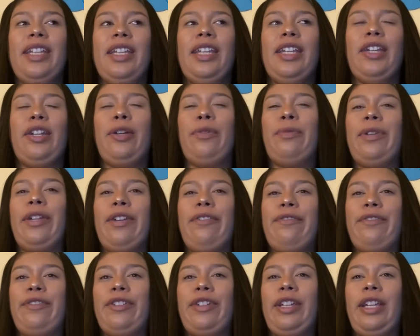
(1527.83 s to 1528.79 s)
or
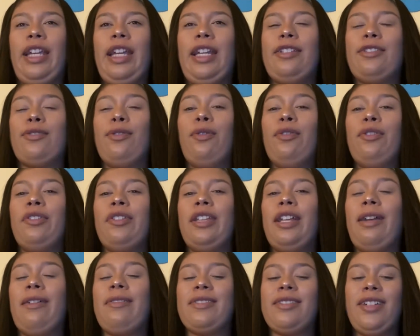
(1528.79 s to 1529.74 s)
whatever and told her that
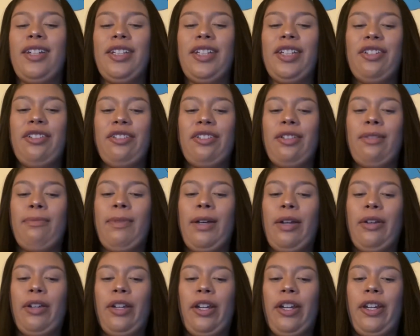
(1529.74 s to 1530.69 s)
I was talking shit
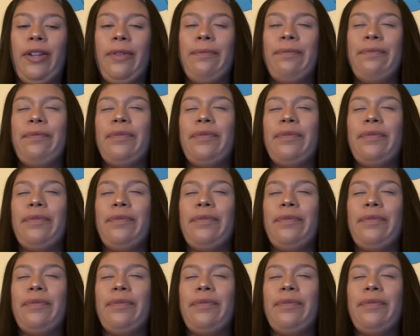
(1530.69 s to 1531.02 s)
about her.